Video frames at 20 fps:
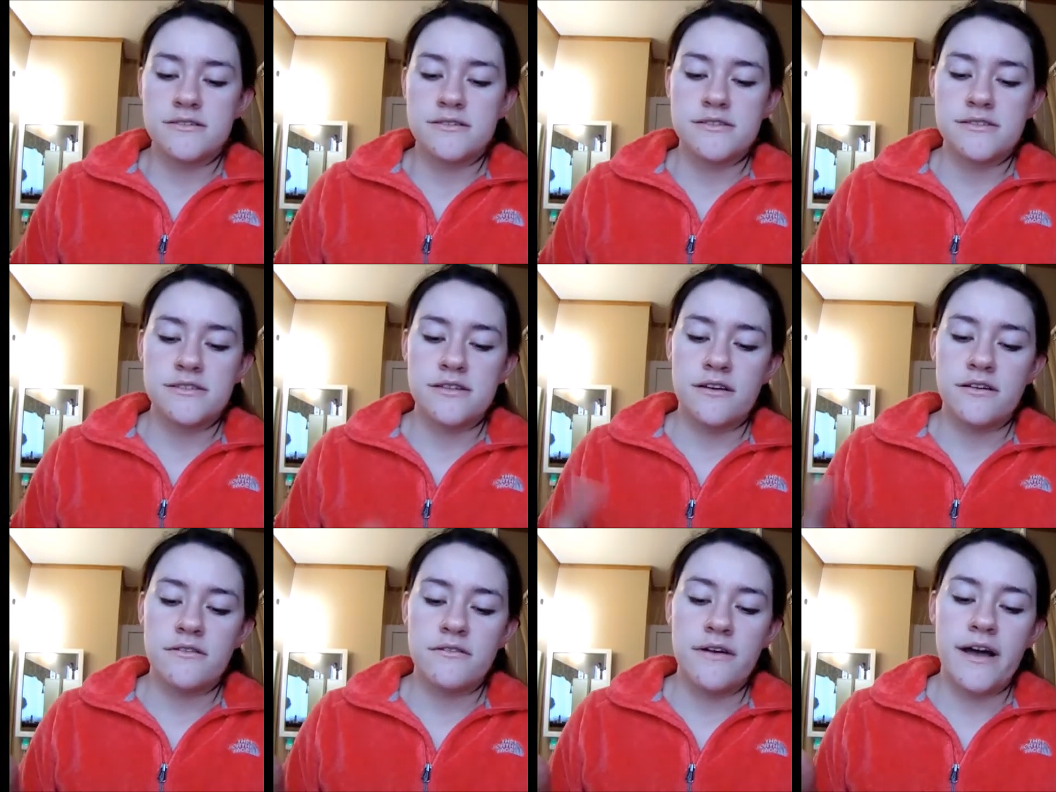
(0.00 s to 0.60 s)

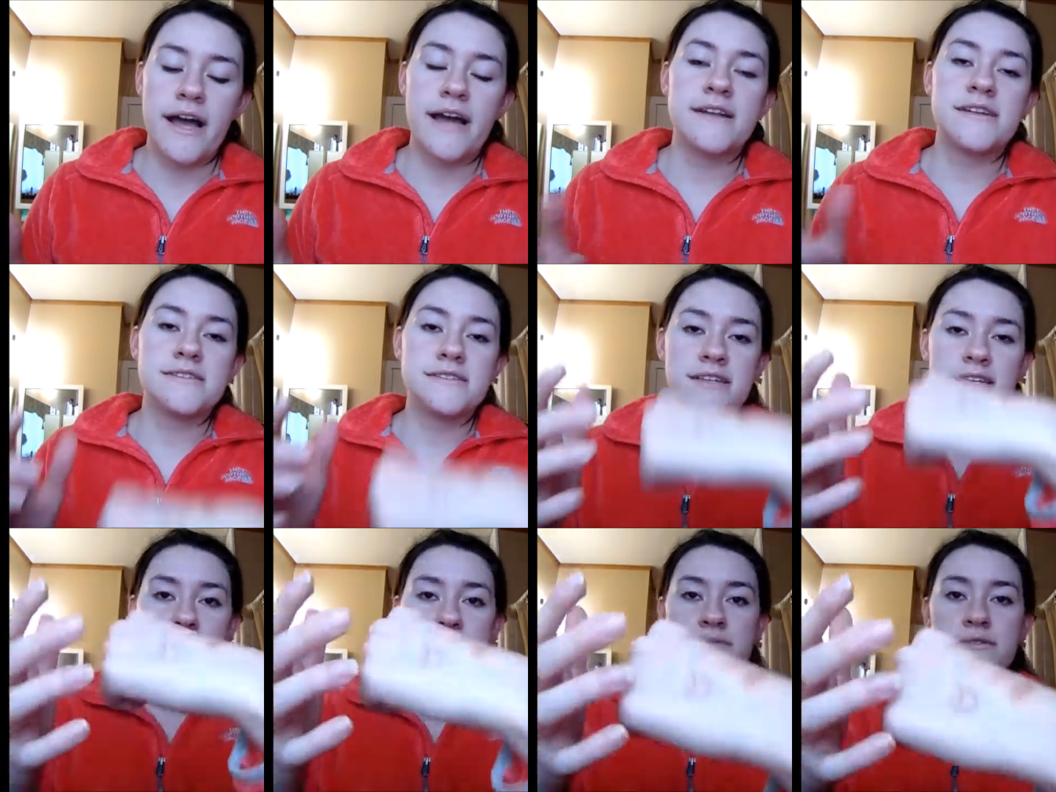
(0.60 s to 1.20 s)
So I
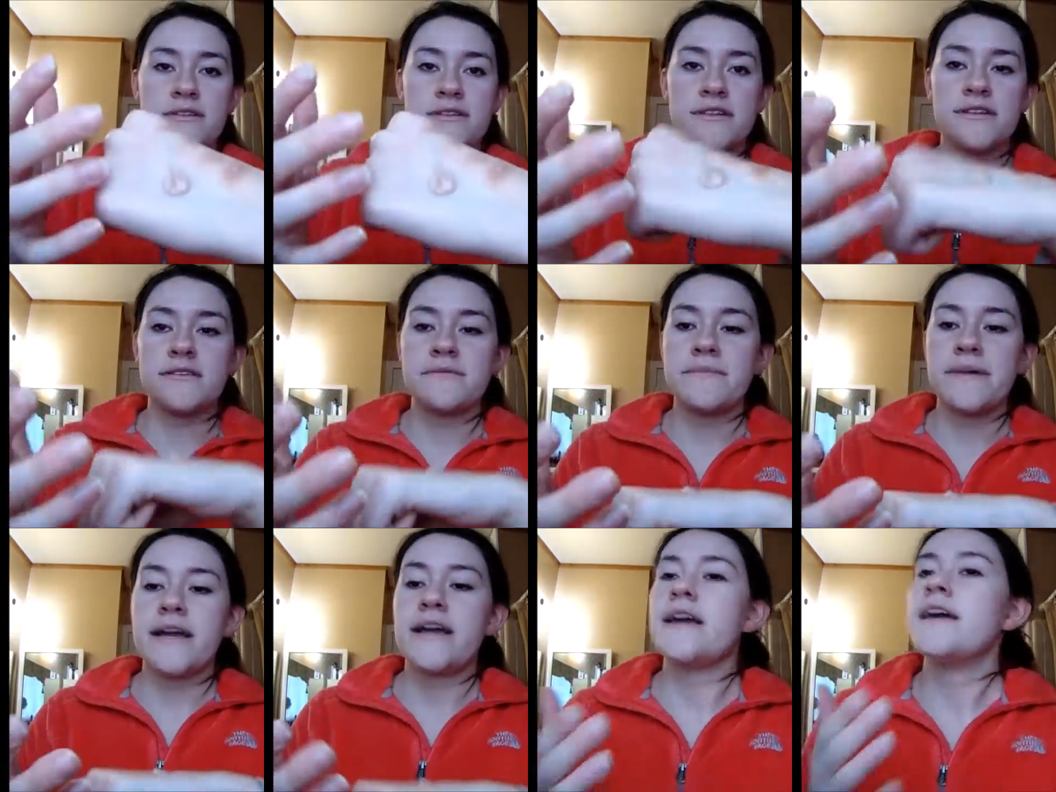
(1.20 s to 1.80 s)
just kind of put a
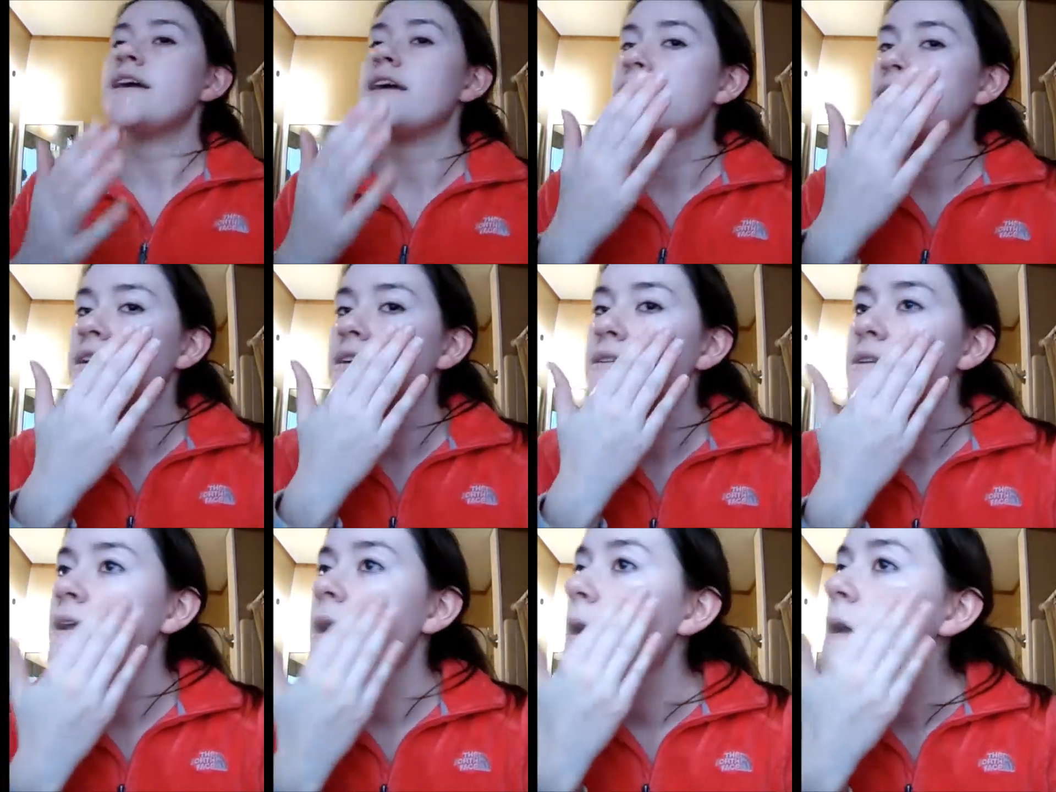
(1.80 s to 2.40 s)
little on my
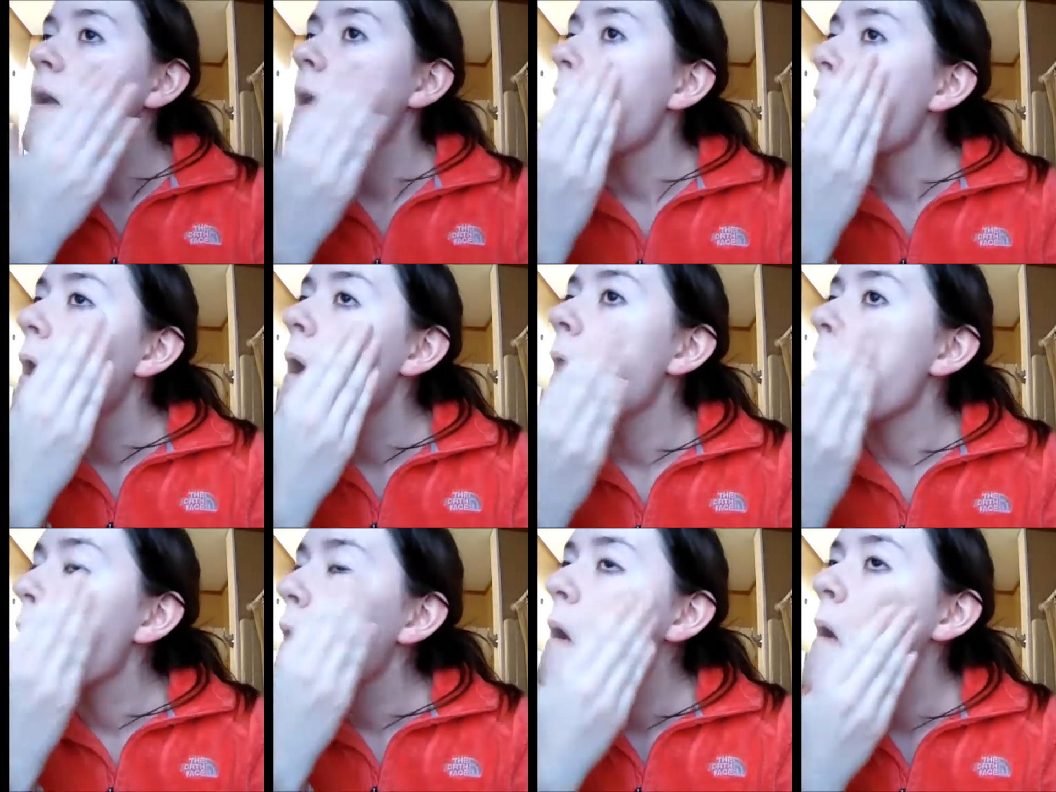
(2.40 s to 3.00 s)
hand
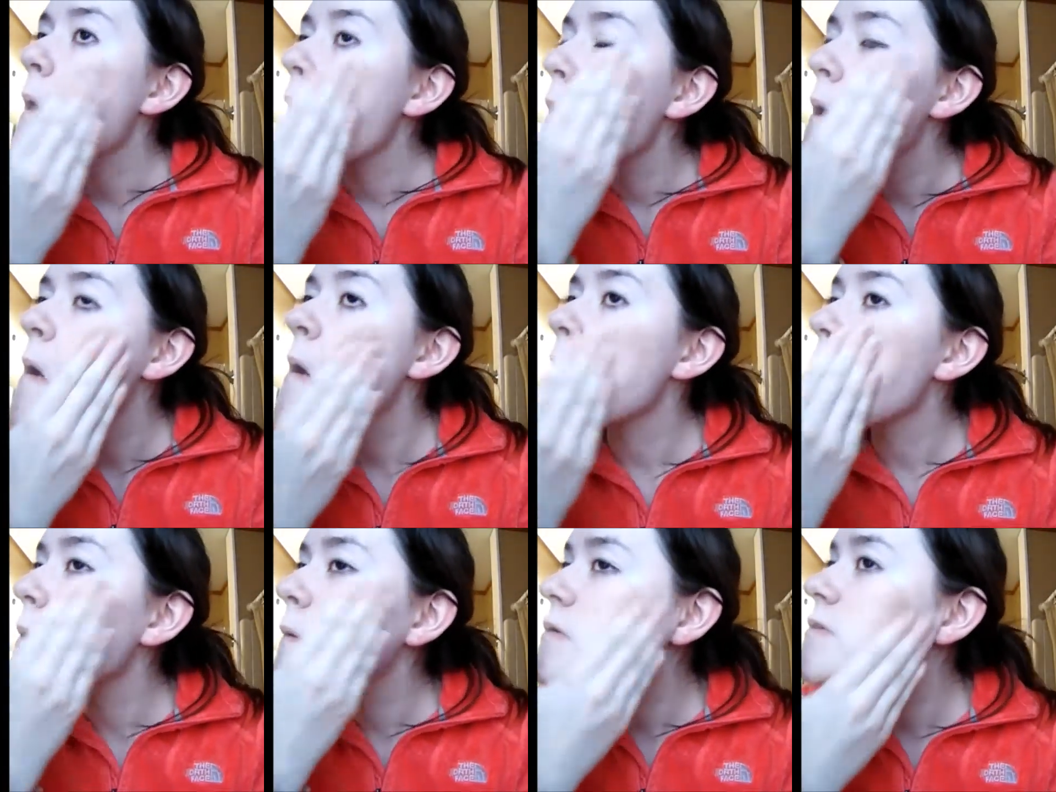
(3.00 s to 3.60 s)

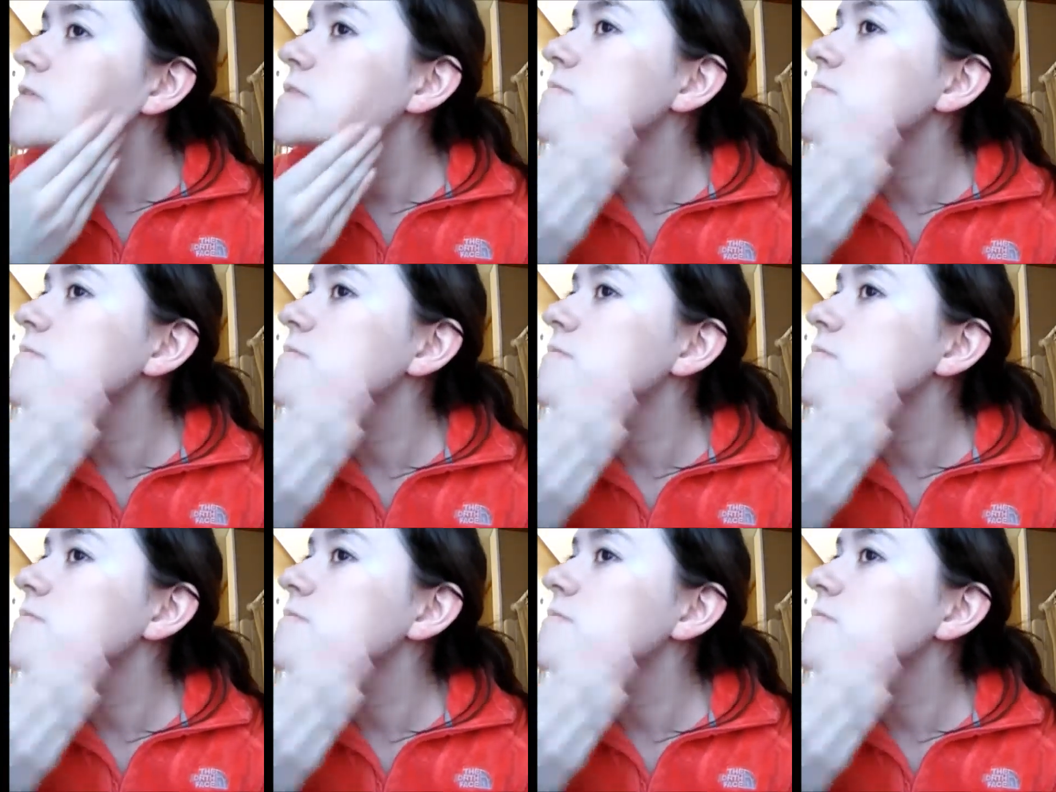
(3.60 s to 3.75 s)
and